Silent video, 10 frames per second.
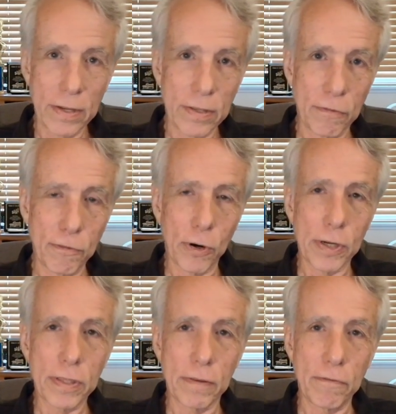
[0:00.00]
the
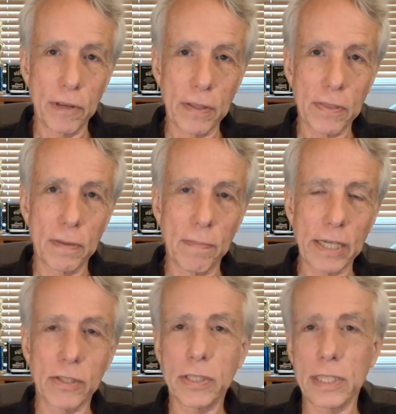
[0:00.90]
fourth, the fifth, the
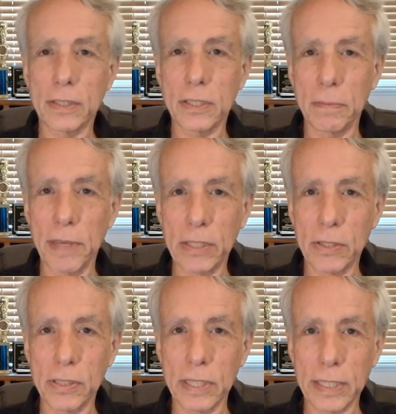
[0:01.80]
minor 6th, the major
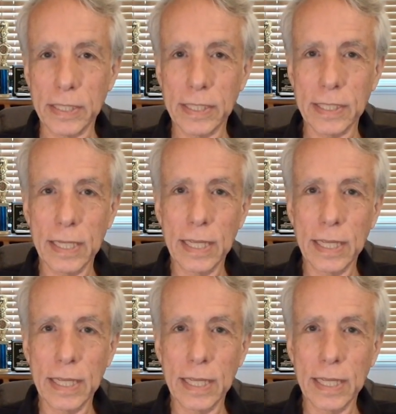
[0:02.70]
6th,